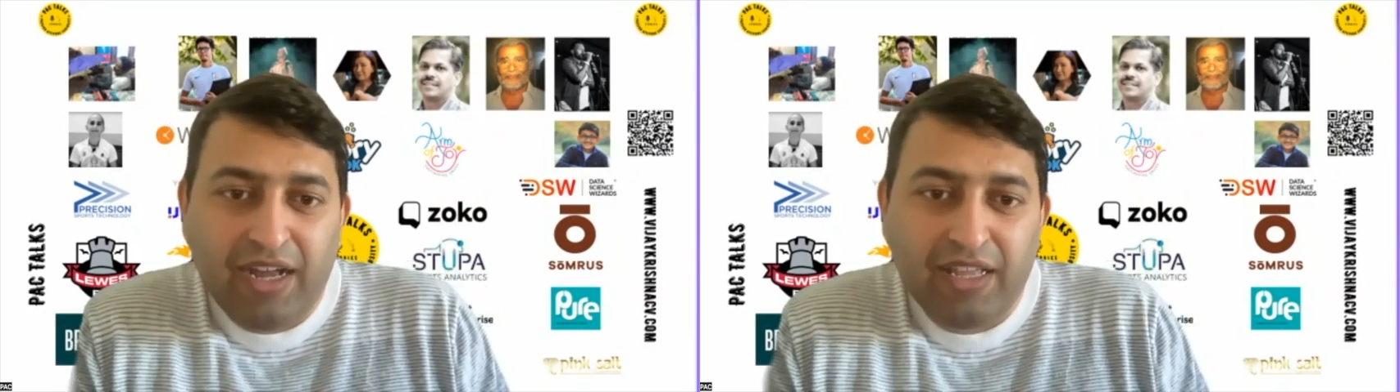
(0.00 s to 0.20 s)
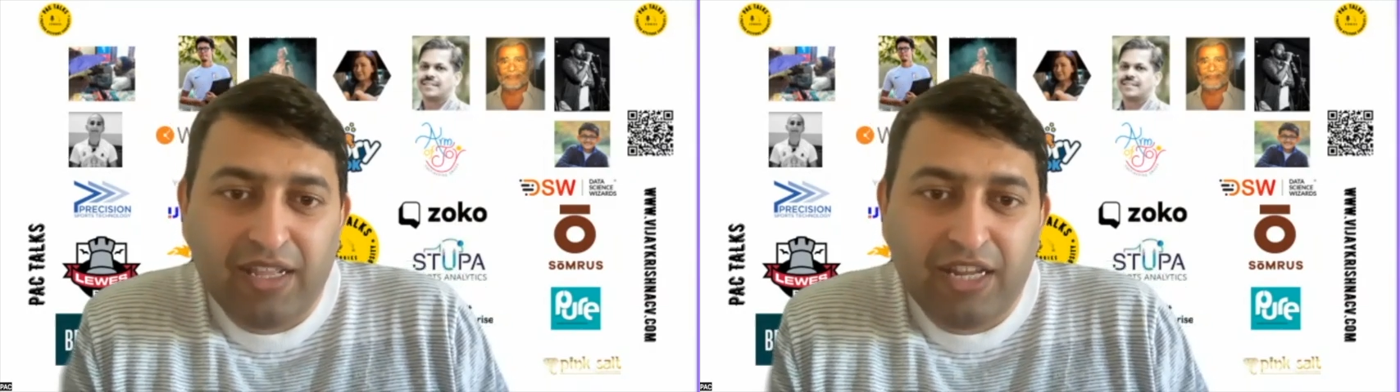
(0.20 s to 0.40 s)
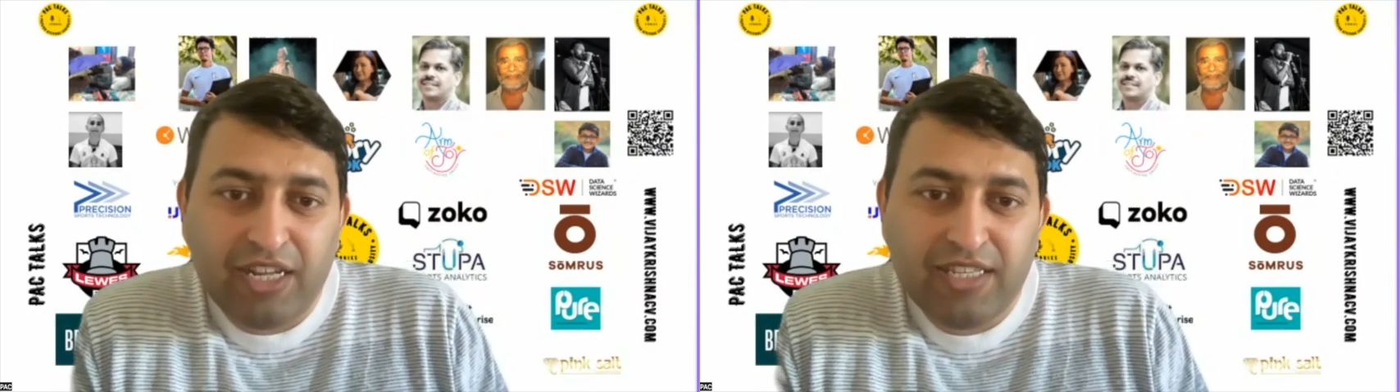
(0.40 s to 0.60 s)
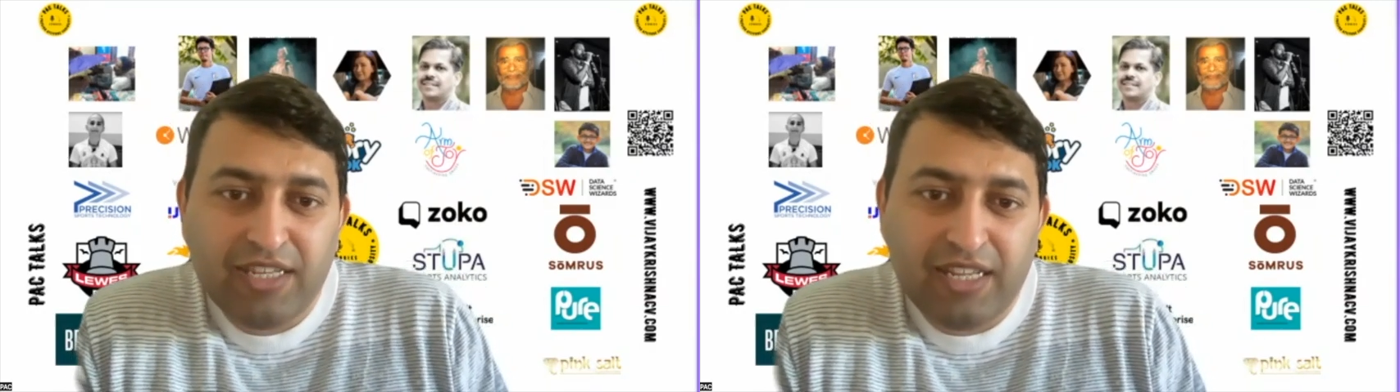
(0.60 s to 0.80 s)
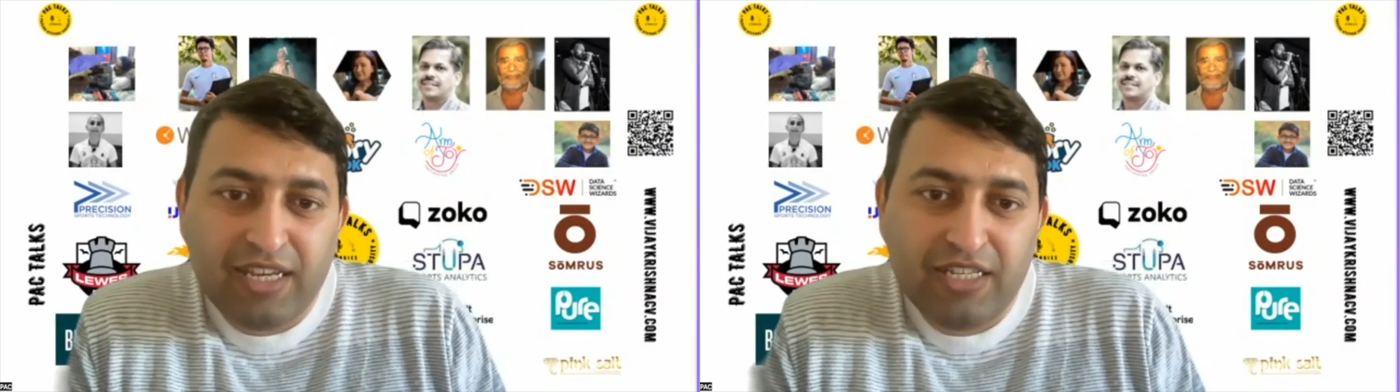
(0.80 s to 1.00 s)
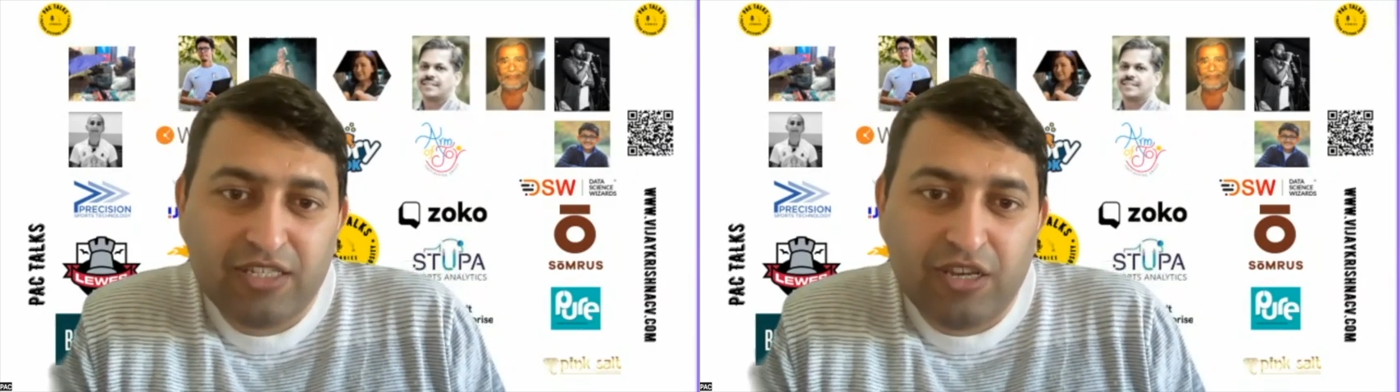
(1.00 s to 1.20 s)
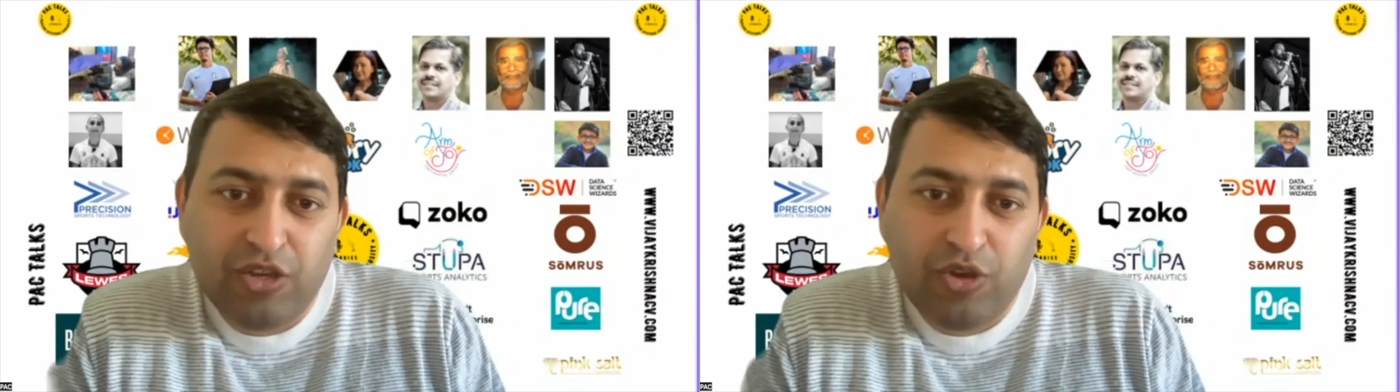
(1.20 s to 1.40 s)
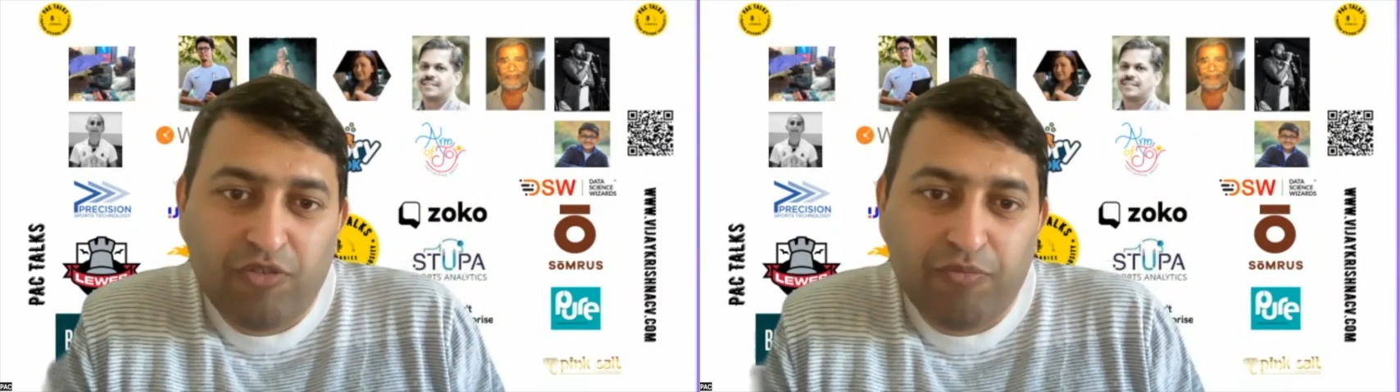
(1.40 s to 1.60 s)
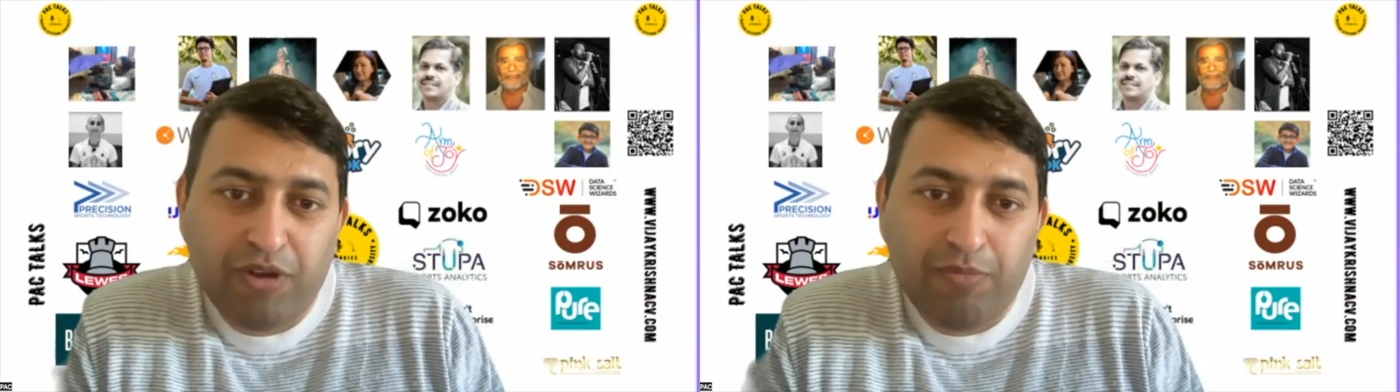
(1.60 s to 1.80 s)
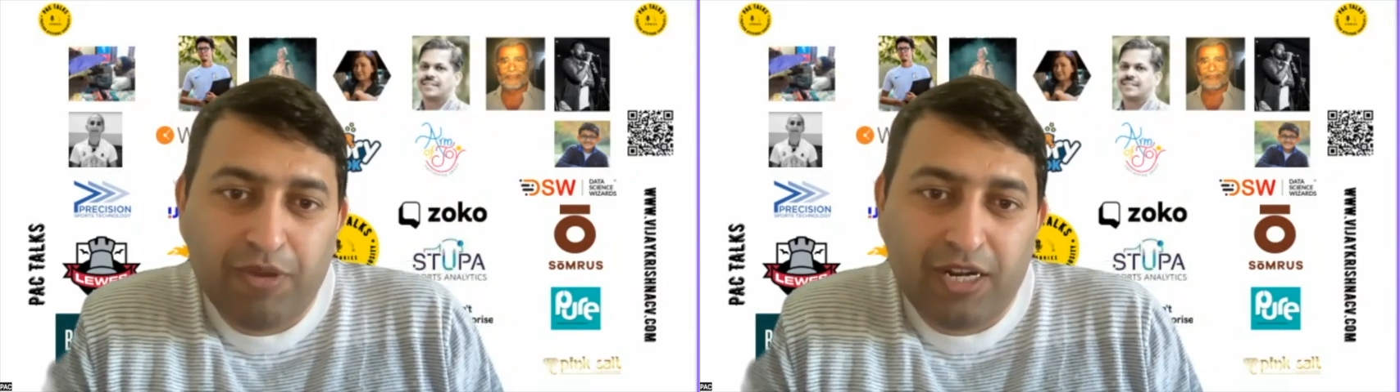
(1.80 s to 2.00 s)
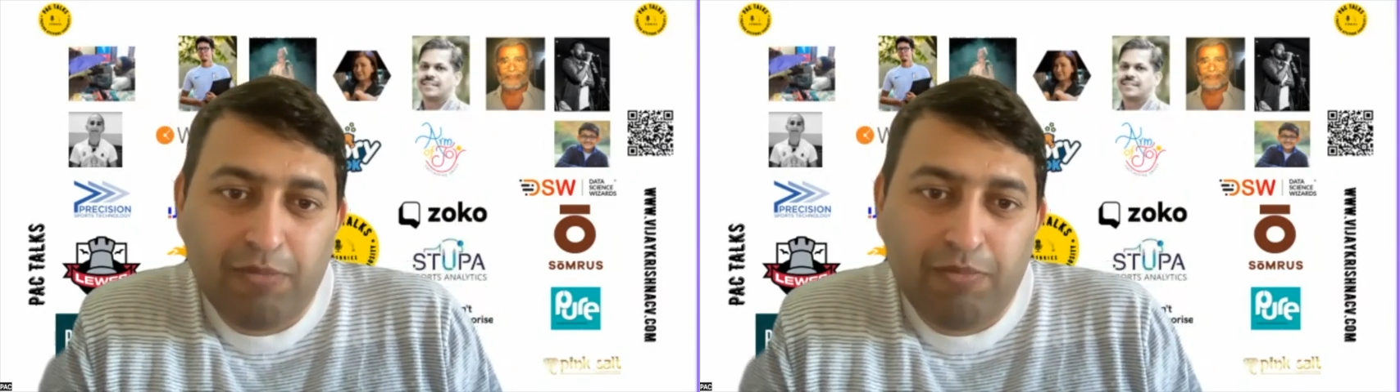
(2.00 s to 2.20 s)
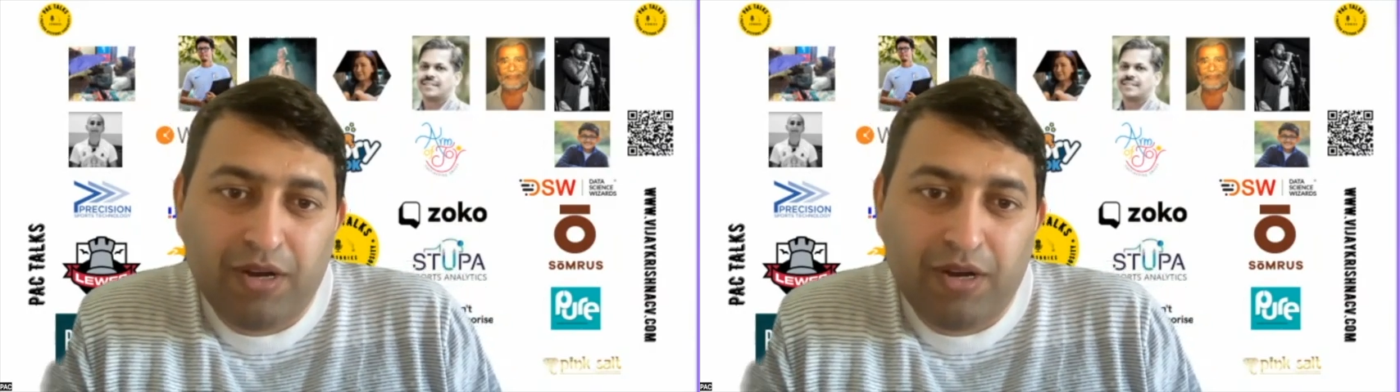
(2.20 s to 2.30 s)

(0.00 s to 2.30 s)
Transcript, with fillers: in the recent years you have picked up